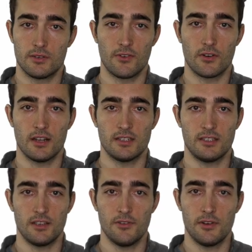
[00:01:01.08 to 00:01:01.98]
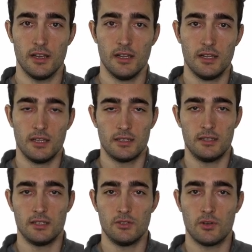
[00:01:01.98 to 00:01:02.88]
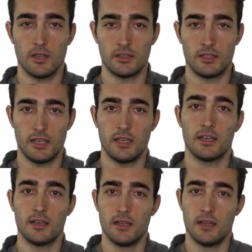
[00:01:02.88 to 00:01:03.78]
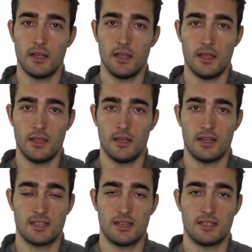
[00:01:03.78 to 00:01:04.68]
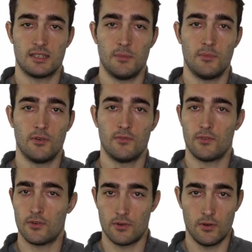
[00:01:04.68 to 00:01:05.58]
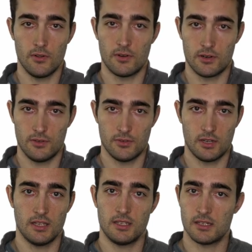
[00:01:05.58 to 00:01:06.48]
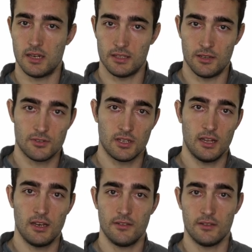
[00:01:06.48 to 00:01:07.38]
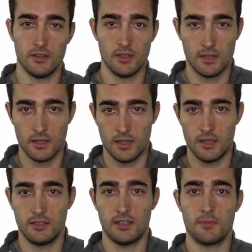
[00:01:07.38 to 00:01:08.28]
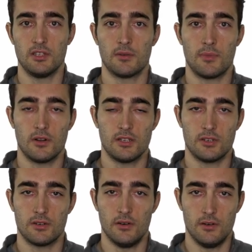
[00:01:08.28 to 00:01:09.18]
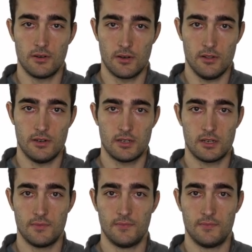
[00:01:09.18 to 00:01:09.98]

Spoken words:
forecasting area that you can take as an example for other use cases like downscaling, time interpolation or others.